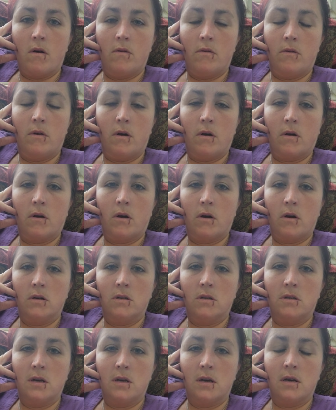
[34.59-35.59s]
they're
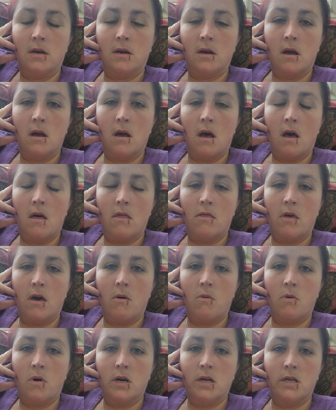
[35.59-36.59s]
cursing,
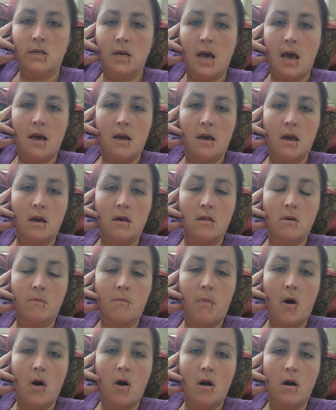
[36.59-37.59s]
they were tagging the
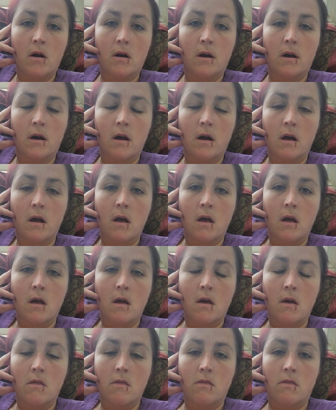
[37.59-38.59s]
park,
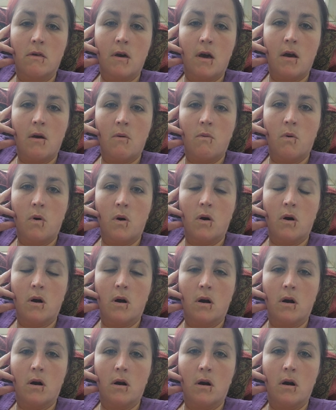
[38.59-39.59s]
they
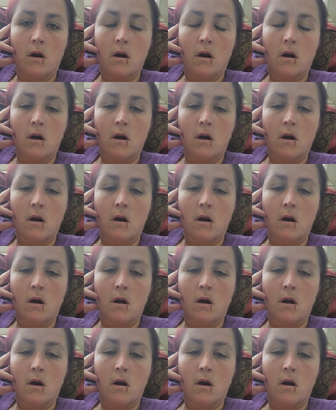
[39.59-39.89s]
were